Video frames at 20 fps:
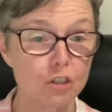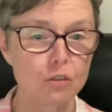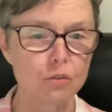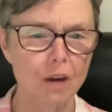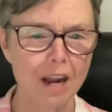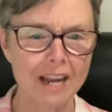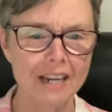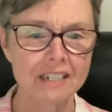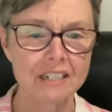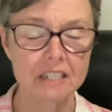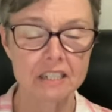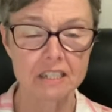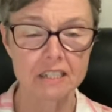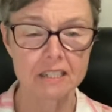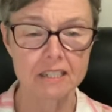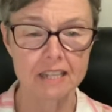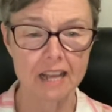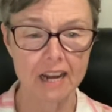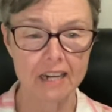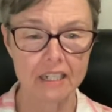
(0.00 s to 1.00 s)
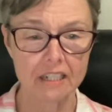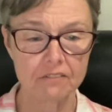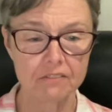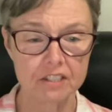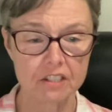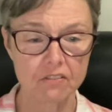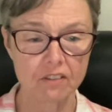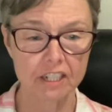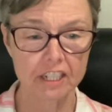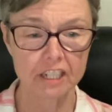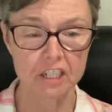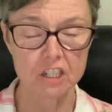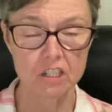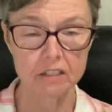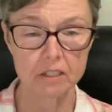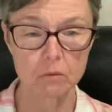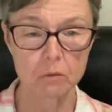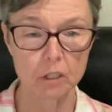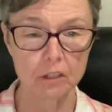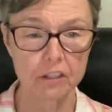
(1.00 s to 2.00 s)
Trying to decide if it's
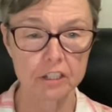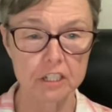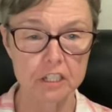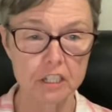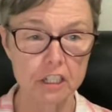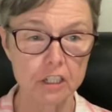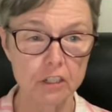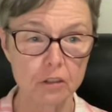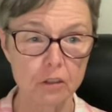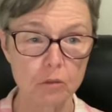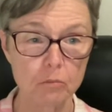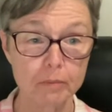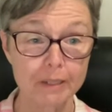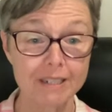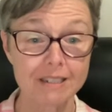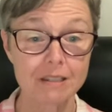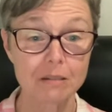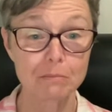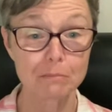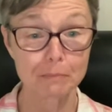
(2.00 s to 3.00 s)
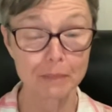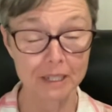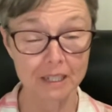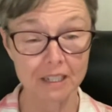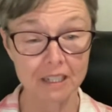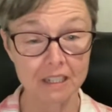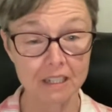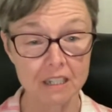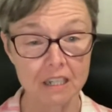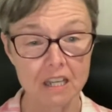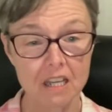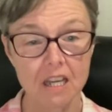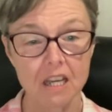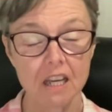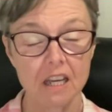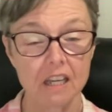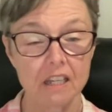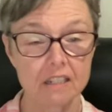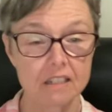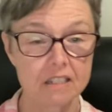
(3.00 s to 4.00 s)
financially worth it to you. But to me,
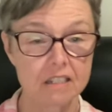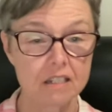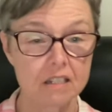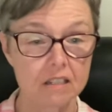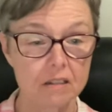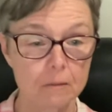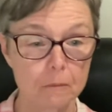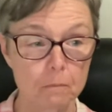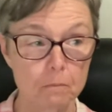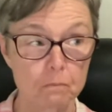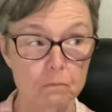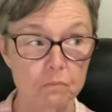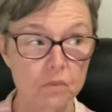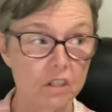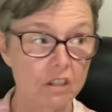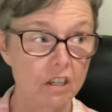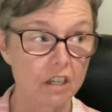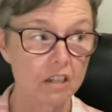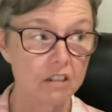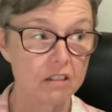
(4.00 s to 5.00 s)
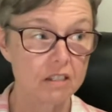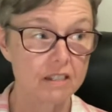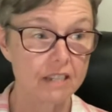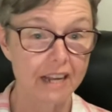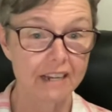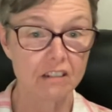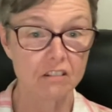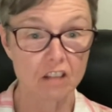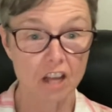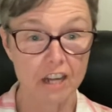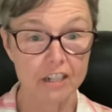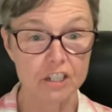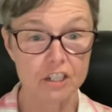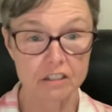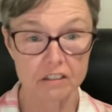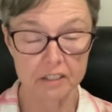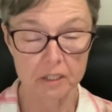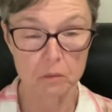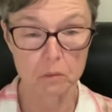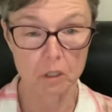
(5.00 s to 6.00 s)
it's
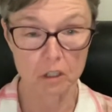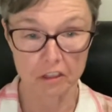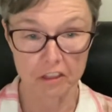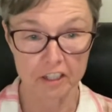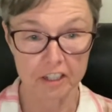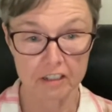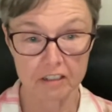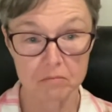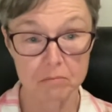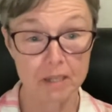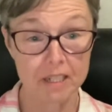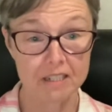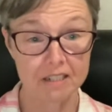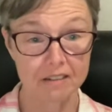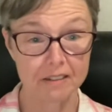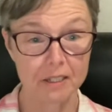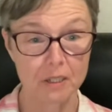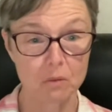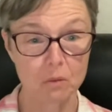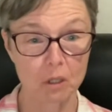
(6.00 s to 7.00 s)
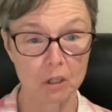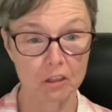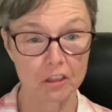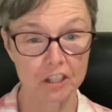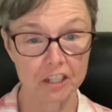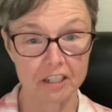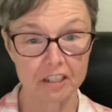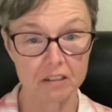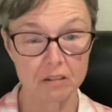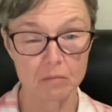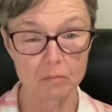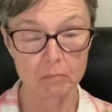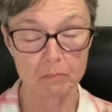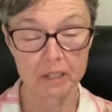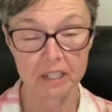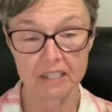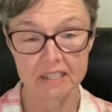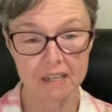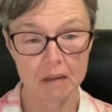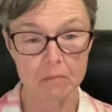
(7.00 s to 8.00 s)
psychologically worth it, mentally worth it,
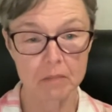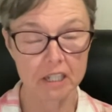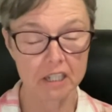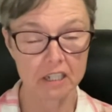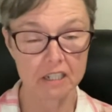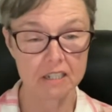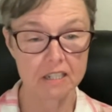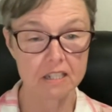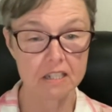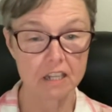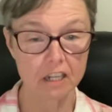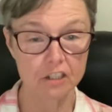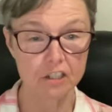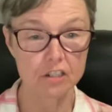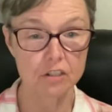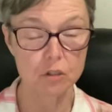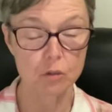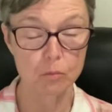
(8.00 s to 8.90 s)
because I'm getting such a